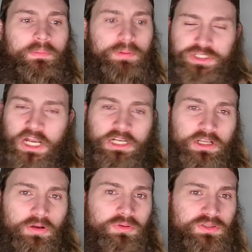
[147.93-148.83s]

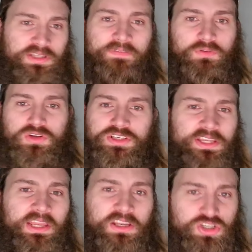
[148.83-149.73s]
Pacheco's
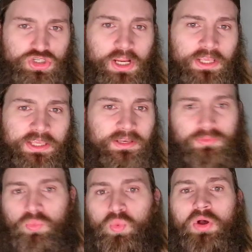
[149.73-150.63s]
diversity in the
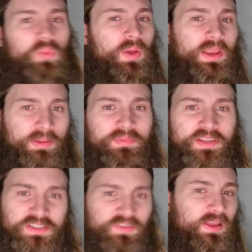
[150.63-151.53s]
striking will win him
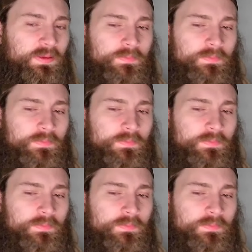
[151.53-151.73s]
this fight.